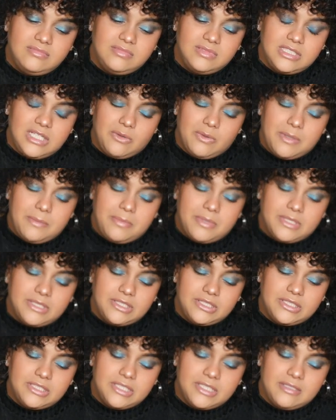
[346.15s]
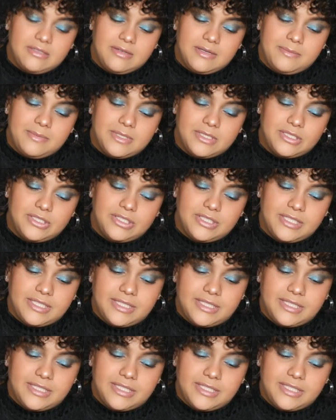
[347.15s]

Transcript: are we pushing it? Are we pushing